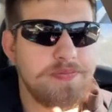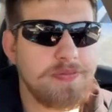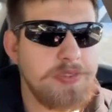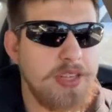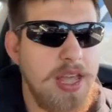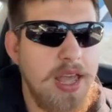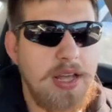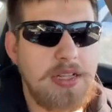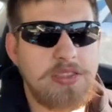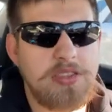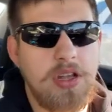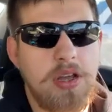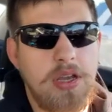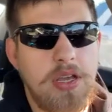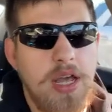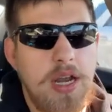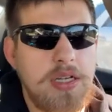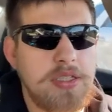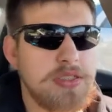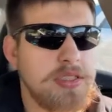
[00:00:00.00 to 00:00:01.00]
that's all
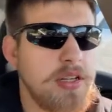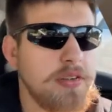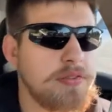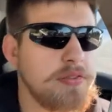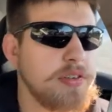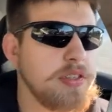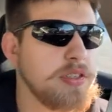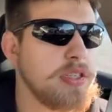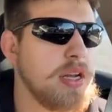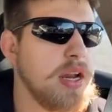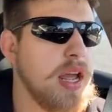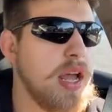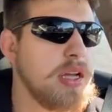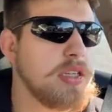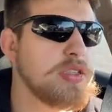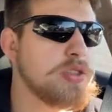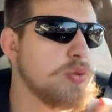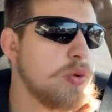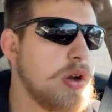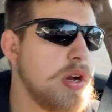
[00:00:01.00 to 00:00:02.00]
I gotta say for today. I
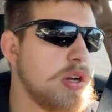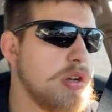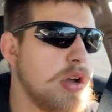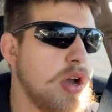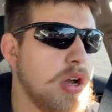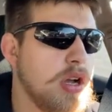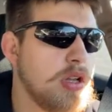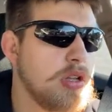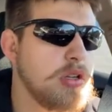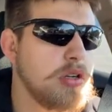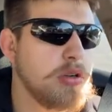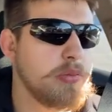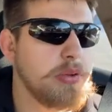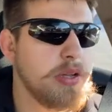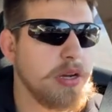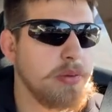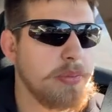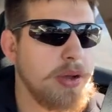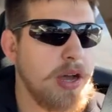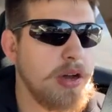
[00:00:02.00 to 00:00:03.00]
just wanted to talk a little
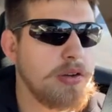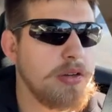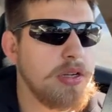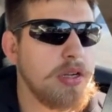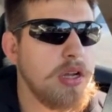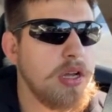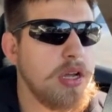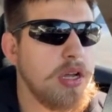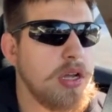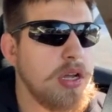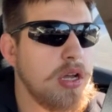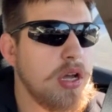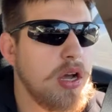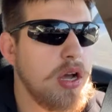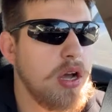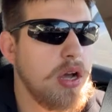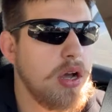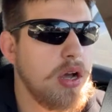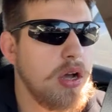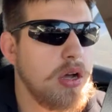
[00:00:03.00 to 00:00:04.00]
bit about,
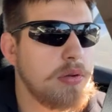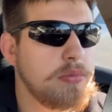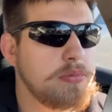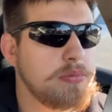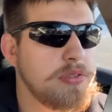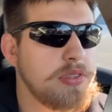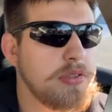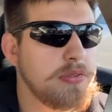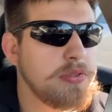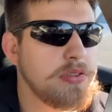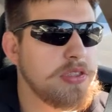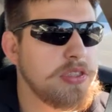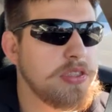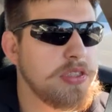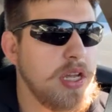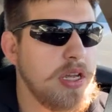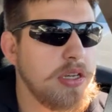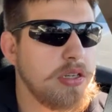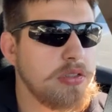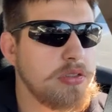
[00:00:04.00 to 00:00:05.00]
different
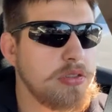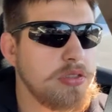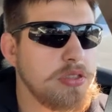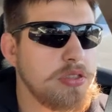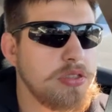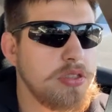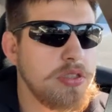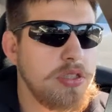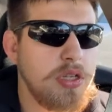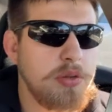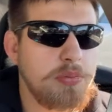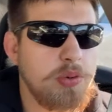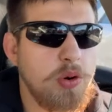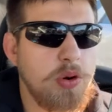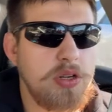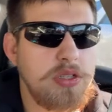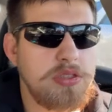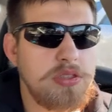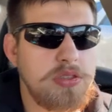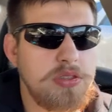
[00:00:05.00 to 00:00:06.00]
cycles and the
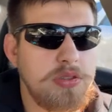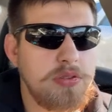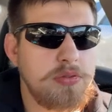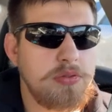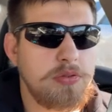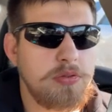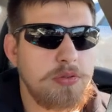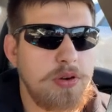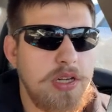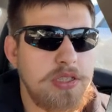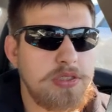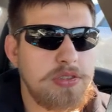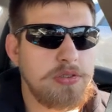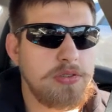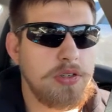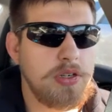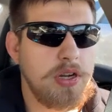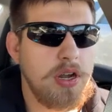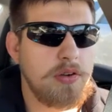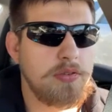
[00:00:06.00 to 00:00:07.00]
importance of rest and
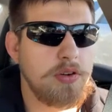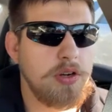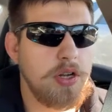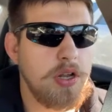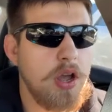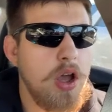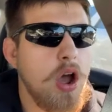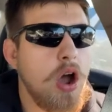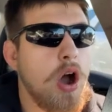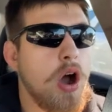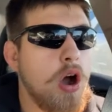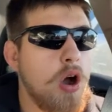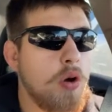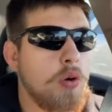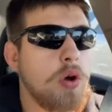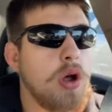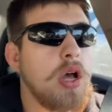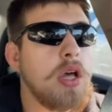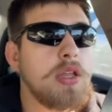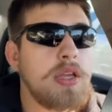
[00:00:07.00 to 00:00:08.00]
recovery.
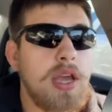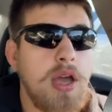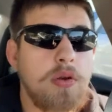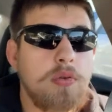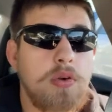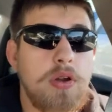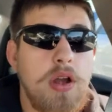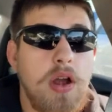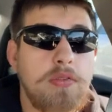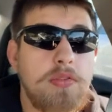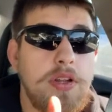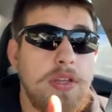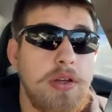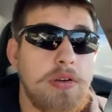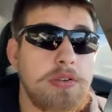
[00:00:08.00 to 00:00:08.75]
Oh, yeah, recovery, that